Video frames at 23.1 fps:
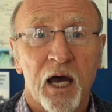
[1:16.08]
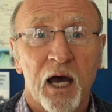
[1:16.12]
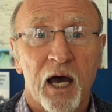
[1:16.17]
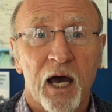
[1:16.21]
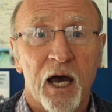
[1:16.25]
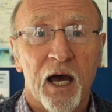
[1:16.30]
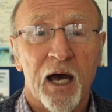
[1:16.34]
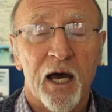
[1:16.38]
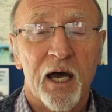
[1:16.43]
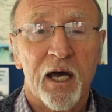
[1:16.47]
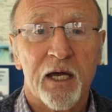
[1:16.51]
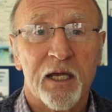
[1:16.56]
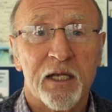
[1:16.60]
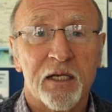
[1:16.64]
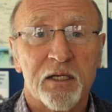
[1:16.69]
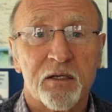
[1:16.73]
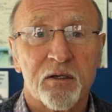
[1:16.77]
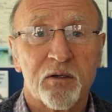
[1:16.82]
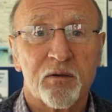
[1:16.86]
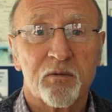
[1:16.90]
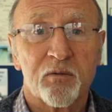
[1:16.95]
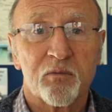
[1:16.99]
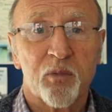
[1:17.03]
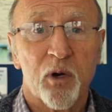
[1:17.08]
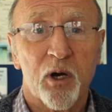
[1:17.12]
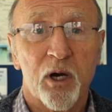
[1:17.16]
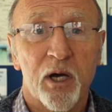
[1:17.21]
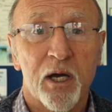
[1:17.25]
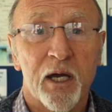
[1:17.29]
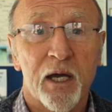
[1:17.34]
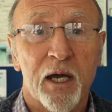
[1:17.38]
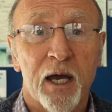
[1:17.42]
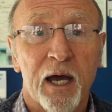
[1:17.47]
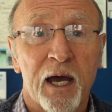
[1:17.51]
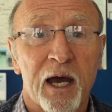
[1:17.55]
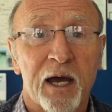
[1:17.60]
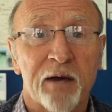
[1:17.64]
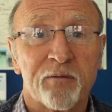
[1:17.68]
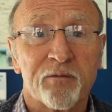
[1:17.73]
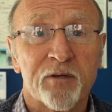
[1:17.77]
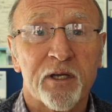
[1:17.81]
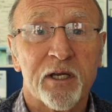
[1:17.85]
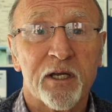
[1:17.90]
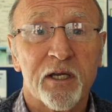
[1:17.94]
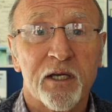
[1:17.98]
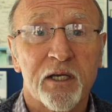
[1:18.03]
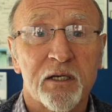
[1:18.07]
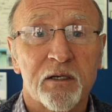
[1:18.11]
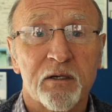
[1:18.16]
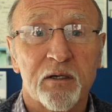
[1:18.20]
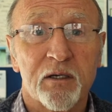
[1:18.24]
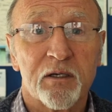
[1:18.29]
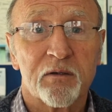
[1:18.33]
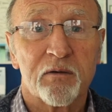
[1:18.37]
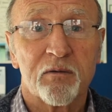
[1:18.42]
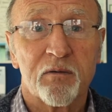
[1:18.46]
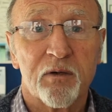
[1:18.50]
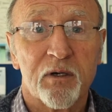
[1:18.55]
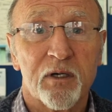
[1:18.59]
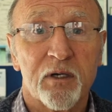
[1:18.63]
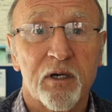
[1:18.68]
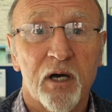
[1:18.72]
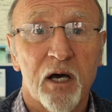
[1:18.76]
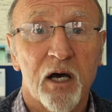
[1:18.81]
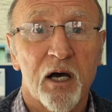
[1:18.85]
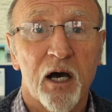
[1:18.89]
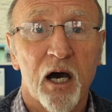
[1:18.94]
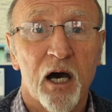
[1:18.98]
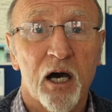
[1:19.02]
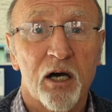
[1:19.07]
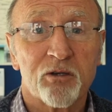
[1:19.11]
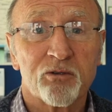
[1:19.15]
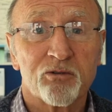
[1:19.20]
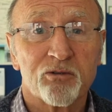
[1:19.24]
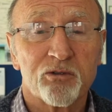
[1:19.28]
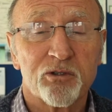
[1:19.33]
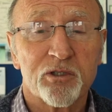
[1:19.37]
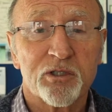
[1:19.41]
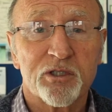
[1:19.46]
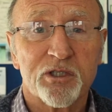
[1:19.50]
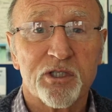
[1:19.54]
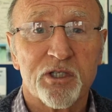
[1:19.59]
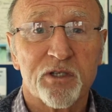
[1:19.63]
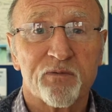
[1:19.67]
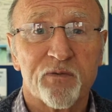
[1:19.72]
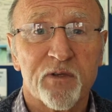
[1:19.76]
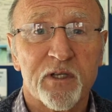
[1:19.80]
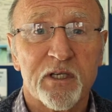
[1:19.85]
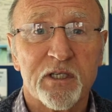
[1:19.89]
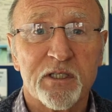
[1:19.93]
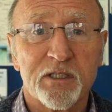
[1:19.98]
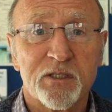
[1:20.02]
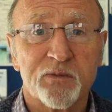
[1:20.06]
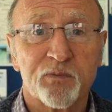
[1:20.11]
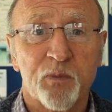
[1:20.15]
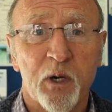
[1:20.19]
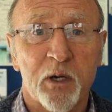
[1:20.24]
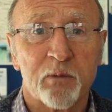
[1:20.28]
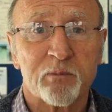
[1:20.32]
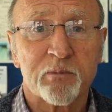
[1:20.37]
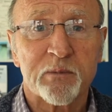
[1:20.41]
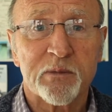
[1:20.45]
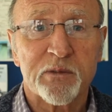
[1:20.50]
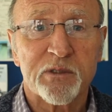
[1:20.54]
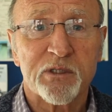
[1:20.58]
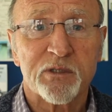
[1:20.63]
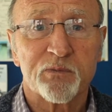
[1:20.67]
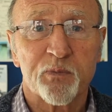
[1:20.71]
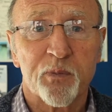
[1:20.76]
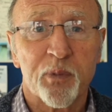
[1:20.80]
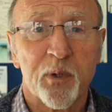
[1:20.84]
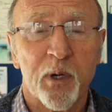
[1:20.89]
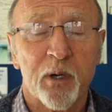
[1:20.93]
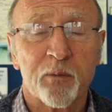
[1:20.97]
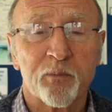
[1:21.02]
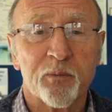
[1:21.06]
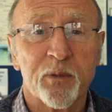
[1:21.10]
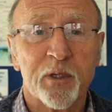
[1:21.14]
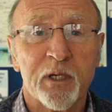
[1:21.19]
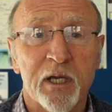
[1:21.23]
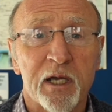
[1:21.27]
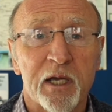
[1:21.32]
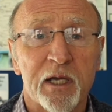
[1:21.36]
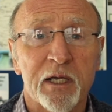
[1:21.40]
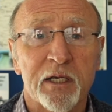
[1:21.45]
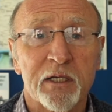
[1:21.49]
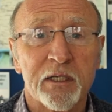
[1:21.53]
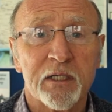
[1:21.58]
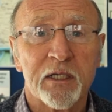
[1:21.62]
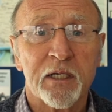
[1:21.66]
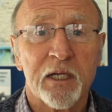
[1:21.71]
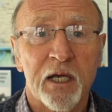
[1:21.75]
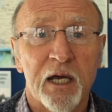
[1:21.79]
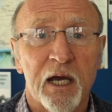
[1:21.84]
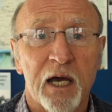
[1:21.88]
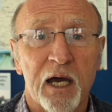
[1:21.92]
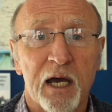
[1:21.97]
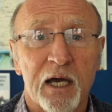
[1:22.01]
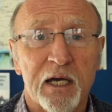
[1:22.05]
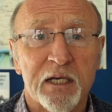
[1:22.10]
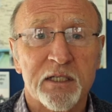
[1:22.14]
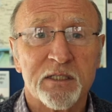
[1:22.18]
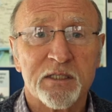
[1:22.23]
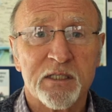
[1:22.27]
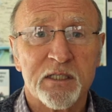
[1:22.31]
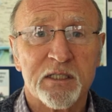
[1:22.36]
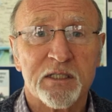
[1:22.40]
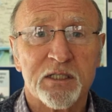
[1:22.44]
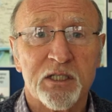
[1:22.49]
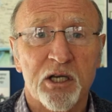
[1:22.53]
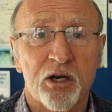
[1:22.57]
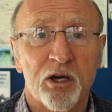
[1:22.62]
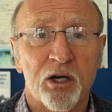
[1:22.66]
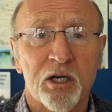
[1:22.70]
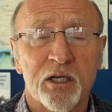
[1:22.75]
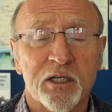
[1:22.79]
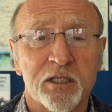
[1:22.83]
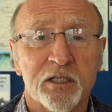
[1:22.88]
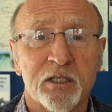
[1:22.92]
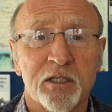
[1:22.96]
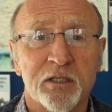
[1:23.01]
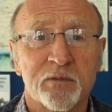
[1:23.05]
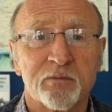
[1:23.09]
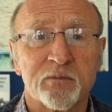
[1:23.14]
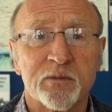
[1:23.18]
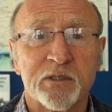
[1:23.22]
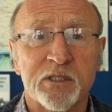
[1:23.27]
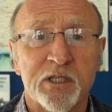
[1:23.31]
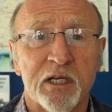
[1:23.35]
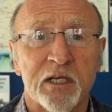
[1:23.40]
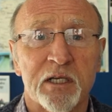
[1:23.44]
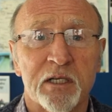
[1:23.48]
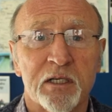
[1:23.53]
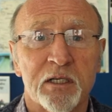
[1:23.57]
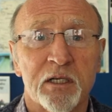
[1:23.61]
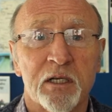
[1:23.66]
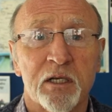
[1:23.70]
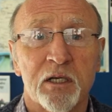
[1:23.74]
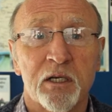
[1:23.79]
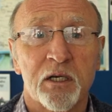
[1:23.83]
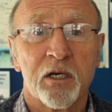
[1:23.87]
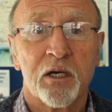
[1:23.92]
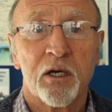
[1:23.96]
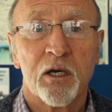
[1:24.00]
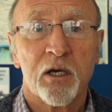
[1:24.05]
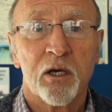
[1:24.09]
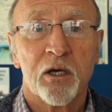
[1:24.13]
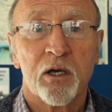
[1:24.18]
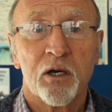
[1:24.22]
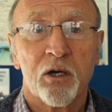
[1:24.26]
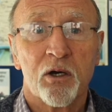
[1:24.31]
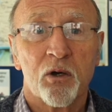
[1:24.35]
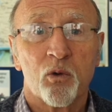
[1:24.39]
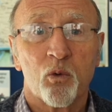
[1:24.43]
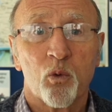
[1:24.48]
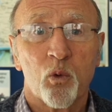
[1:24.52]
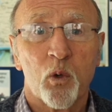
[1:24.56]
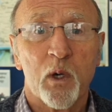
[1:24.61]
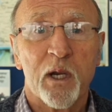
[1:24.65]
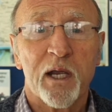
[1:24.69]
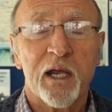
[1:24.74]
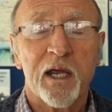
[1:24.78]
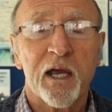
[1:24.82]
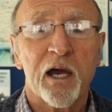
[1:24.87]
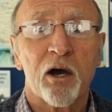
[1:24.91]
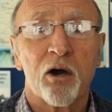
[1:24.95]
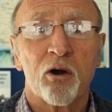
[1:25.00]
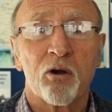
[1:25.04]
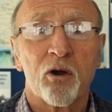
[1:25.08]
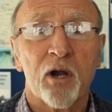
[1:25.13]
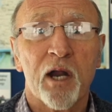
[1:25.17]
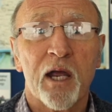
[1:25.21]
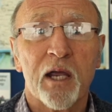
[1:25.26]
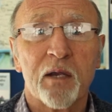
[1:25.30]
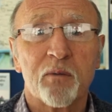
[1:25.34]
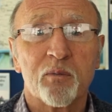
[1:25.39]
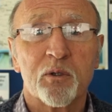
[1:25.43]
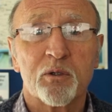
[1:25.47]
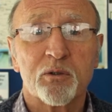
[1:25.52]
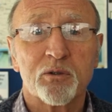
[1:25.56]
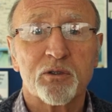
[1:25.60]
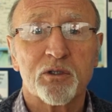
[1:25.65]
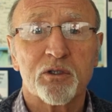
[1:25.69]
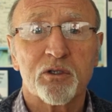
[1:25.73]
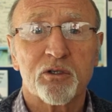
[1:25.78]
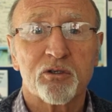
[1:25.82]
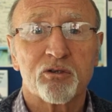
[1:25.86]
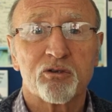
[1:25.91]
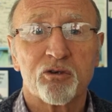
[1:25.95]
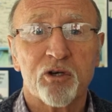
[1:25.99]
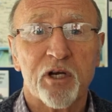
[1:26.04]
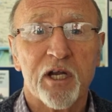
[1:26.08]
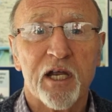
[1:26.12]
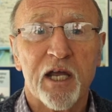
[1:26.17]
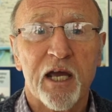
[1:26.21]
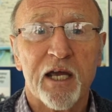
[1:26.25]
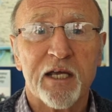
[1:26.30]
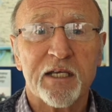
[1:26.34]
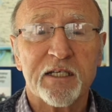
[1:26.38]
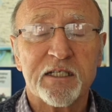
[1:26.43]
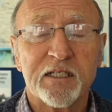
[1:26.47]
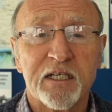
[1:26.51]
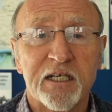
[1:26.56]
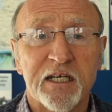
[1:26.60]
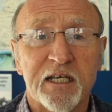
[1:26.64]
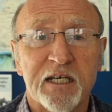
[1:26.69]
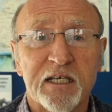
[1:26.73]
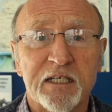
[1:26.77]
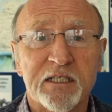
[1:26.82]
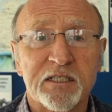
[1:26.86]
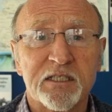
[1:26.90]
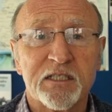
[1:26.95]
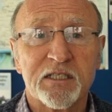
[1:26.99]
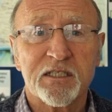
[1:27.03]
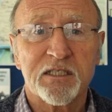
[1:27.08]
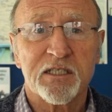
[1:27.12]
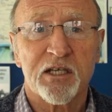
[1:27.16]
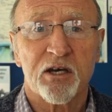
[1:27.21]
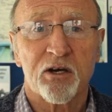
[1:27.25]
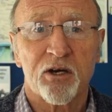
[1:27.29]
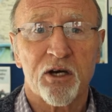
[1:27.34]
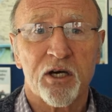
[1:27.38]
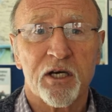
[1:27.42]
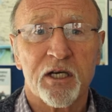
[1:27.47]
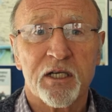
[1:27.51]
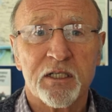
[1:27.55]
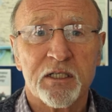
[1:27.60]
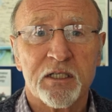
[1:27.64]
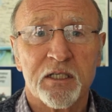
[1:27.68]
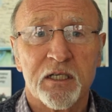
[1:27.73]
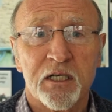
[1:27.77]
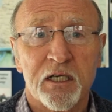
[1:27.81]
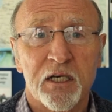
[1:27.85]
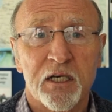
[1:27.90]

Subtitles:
and by having hundreds of these pumps pumping in as the tide comes in, we are able to create inside